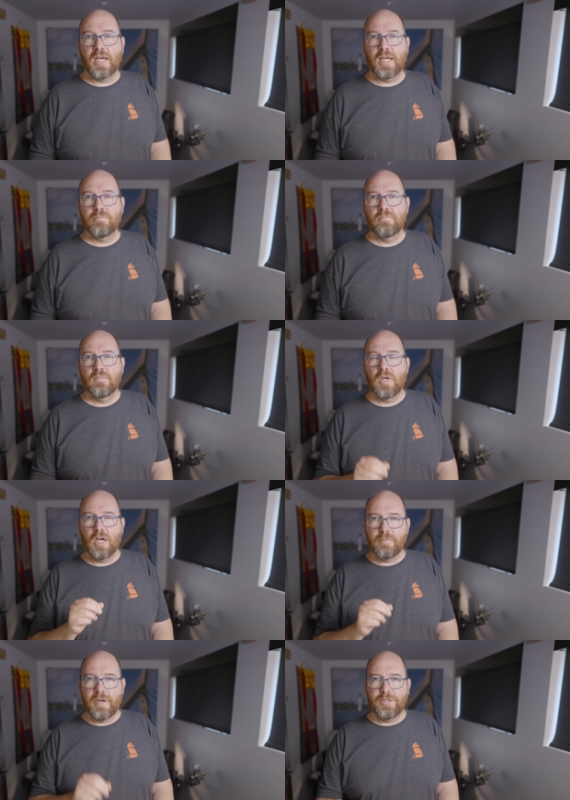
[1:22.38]
time
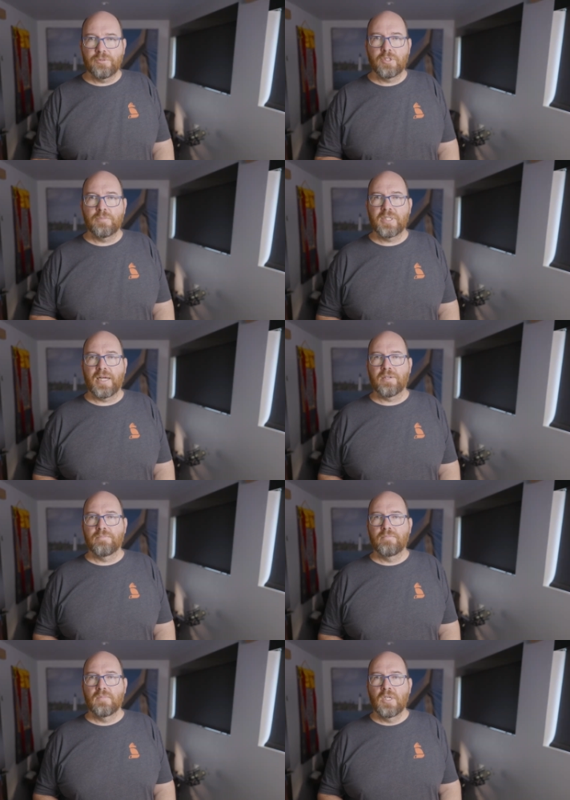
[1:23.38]
on my YouTube channel.
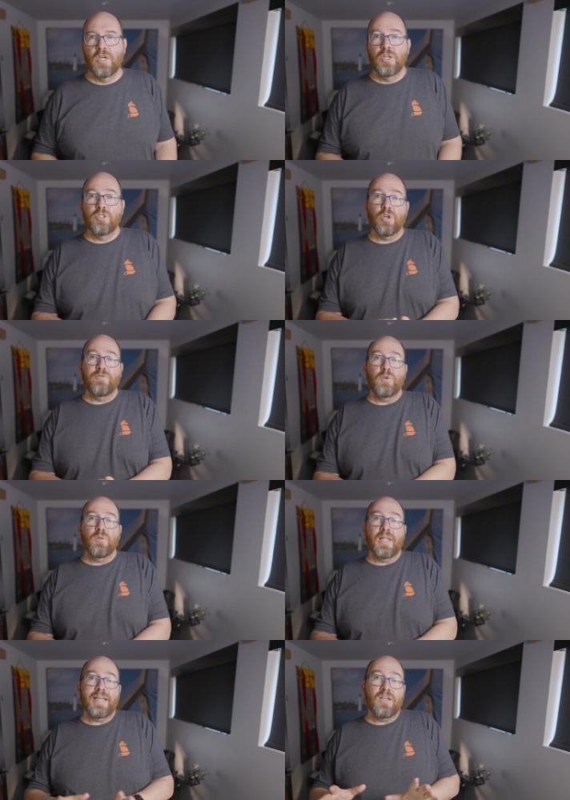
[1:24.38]
So if you
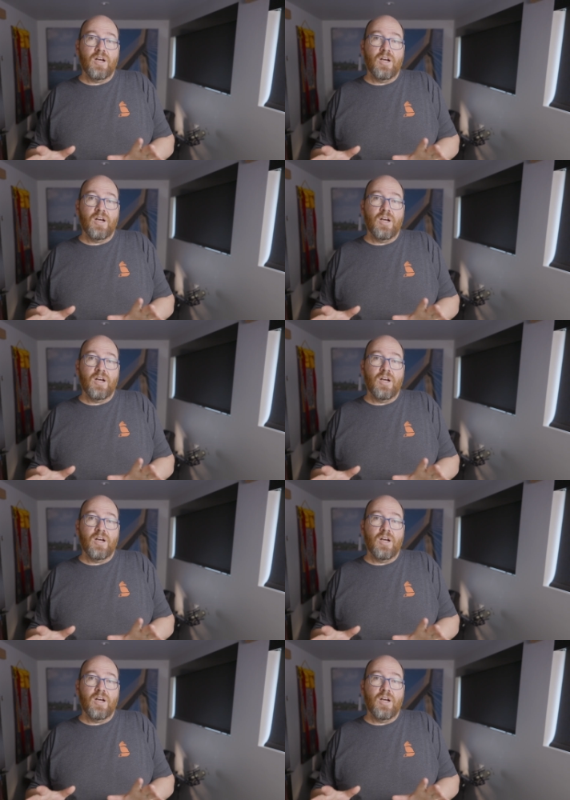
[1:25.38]
like